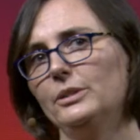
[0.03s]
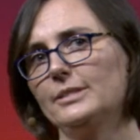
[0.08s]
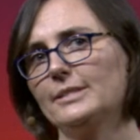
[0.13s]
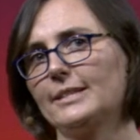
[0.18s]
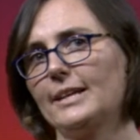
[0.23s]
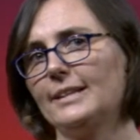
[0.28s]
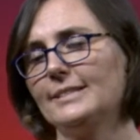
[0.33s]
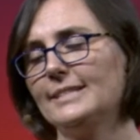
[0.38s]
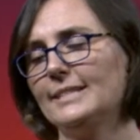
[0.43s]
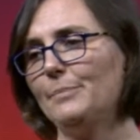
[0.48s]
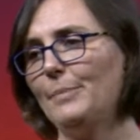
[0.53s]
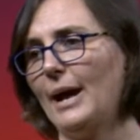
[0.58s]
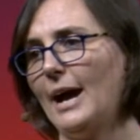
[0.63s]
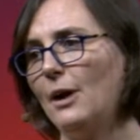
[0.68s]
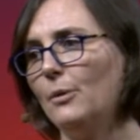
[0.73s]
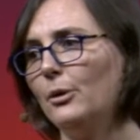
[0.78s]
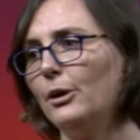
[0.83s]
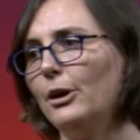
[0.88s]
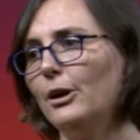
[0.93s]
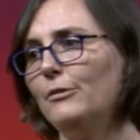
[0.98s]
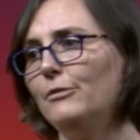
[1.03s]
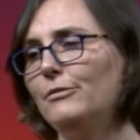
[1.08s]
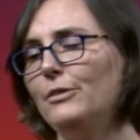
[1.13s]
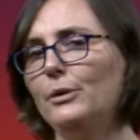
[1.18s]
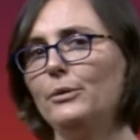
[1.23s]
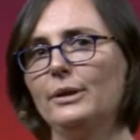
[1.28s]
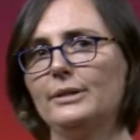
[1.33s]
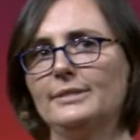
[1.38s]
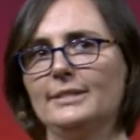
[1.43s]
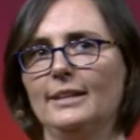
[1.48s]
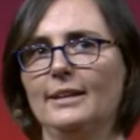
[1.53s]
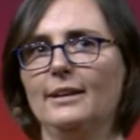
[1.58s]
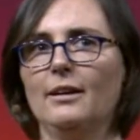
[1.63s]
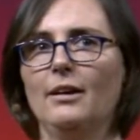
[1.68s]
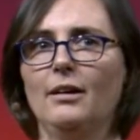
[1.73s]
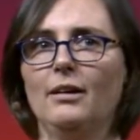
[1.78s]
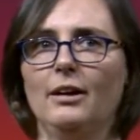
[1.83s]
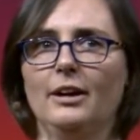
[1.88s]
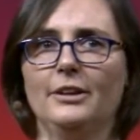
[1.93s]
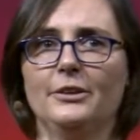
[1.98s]
discuss the power of focusing
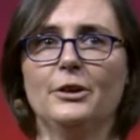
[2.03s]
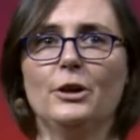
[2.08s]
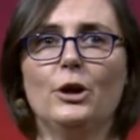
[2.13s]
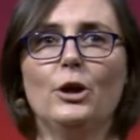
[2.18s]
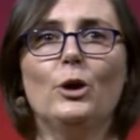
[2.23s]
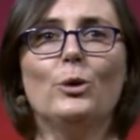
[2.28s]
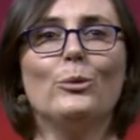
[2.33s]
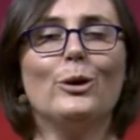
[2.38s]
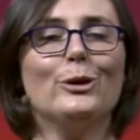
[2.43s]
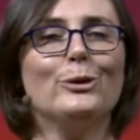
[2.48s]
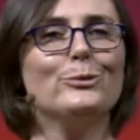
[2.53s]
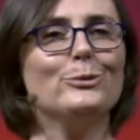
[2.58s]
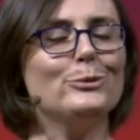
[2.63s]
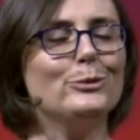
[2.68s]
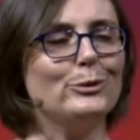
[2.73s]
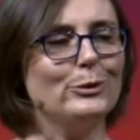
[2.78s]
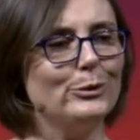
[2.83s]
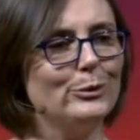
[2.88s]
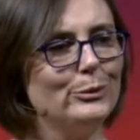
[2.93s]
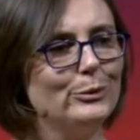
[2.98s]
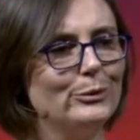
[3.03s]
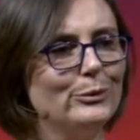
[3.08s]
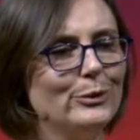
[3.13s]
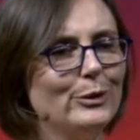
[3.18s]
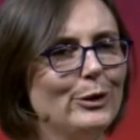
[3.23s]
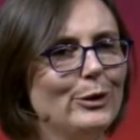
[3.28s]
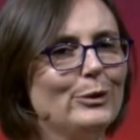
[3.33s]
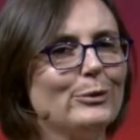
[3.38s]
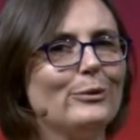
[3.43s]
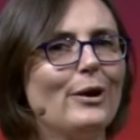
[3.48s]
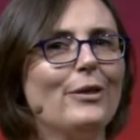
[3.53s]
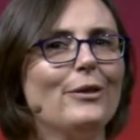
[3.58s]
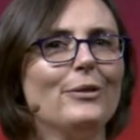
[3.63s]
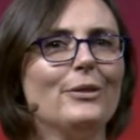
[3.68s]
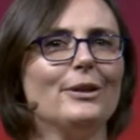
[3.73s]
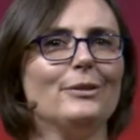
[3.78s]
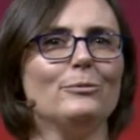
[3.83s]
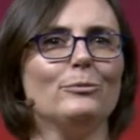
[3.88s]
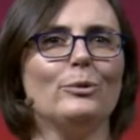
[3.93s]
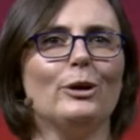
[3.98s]
on what you do rather
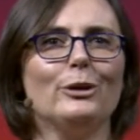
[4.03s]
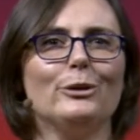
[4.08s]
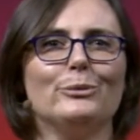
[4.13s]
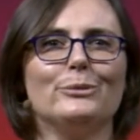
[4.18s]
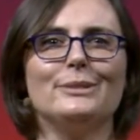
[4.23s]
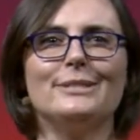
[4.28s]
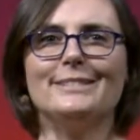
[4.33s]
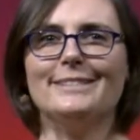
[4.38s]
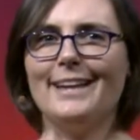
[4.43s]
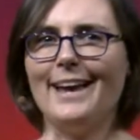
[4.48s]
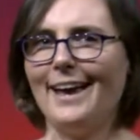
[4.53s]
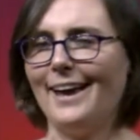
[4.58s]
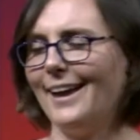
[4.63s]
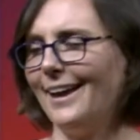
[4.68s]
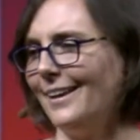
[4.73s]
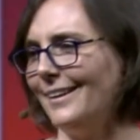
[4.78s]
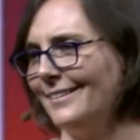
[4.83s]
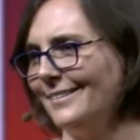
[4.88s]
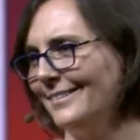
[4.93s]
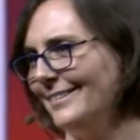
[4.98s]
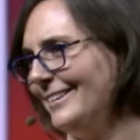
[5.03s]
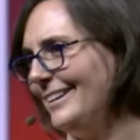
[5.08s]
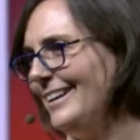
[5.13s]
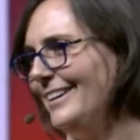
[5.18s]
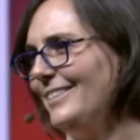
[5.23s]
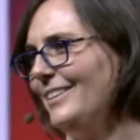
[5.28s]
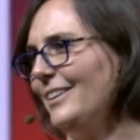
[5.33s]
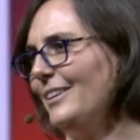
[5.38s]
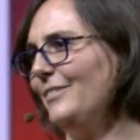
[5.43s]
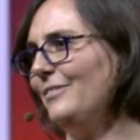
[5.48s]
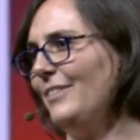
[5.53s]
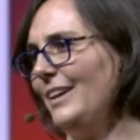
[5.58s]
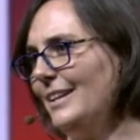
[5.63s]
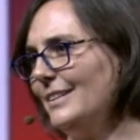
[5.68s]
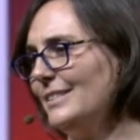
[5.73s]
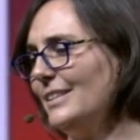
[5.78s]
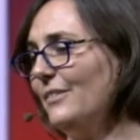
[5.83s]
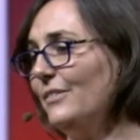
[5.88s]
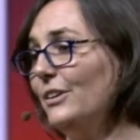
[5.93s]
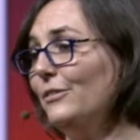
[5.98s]
than what you say in the
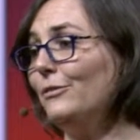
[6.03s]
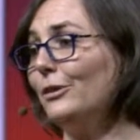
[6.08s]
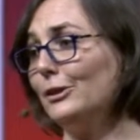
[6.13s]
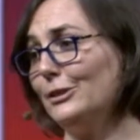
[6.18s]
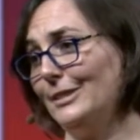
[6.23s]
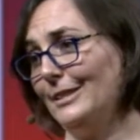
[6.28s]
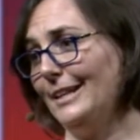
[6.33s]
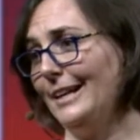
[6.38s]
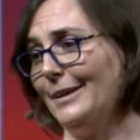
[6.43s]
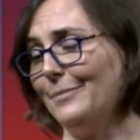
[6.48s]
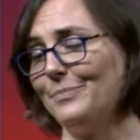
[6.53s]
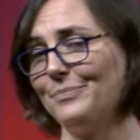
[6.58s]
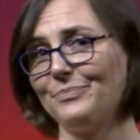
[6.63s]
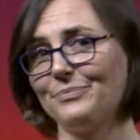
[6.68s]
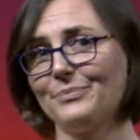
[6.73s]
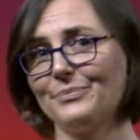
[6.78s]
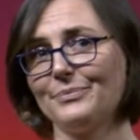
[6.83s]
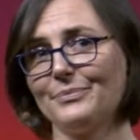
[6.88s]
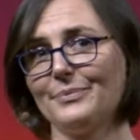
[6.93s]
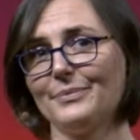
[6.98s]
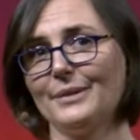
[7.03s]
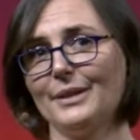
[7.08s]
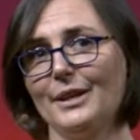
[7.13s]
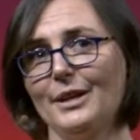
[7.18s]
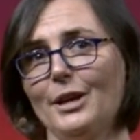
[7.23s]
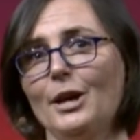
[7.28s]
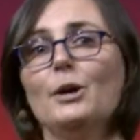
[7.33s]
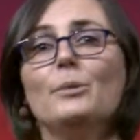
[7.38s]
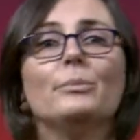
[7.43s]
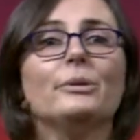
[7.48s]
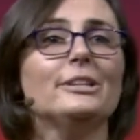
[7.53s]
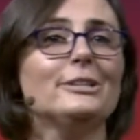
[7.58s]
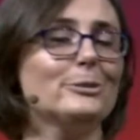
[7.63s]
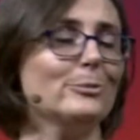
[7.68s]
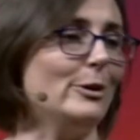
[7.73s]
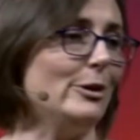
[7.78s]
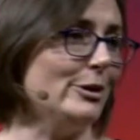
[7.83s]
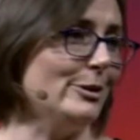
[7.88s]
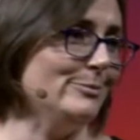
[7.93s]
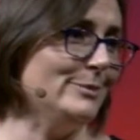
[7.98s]
face of adversity. Please
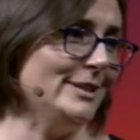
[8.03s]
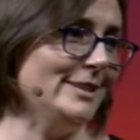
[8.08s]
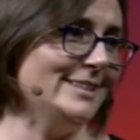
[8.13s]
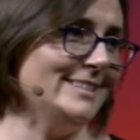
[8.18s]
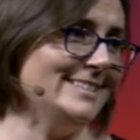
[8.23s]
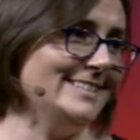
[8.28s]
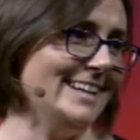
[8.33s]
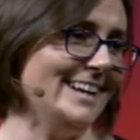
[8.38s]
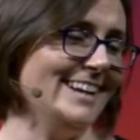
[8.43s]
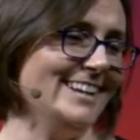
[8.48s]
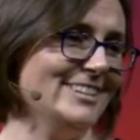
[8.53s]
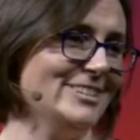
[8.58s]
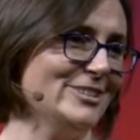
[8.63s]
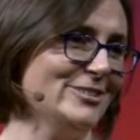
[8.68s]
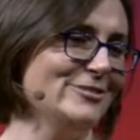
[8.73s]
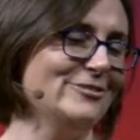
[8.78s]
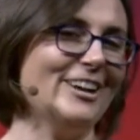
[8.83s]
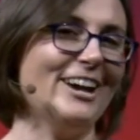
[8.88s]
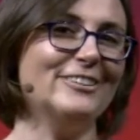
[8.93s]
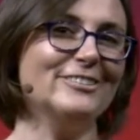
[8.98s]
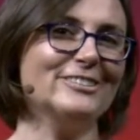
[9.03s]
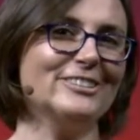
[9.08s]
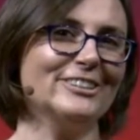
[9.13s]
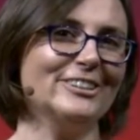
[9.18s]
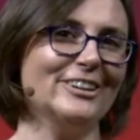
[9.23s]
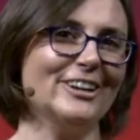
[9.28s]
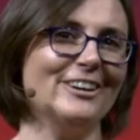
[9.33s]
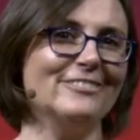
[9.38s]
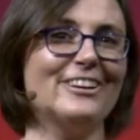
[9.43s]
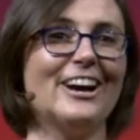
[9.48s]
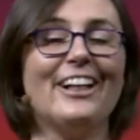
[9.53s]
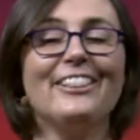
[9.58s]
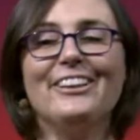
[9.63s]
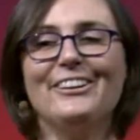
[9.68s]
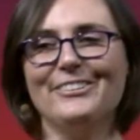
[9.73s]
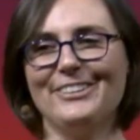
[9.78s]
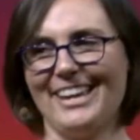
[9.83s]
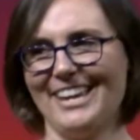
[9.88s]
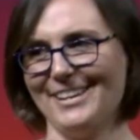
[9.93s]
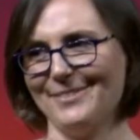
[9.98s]
welcome to the stage founder of Hello
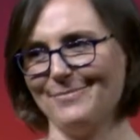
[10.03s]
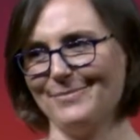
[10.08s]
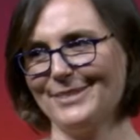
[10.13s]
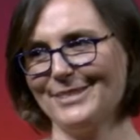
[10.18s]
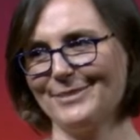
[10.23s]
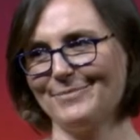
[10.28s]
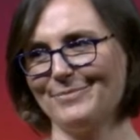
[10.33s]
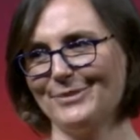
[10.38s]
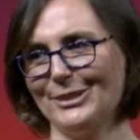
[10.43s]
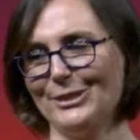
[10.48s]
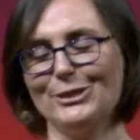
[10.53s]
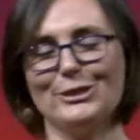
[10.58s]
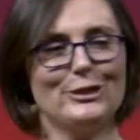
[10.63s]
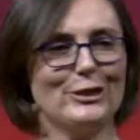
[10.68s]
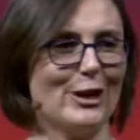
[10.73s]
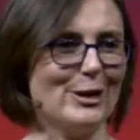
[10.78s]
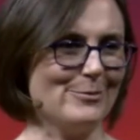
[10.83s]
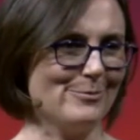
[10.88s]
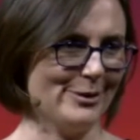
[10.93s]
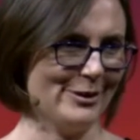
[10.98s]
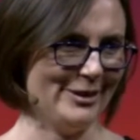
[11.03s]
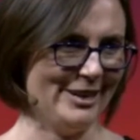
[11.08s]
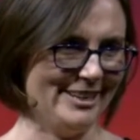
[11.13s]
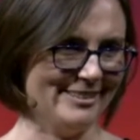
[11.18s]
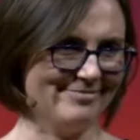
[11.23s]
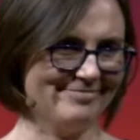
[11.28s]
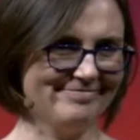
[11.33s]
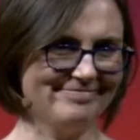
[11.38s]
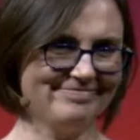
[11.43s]
Games, Sean Murray.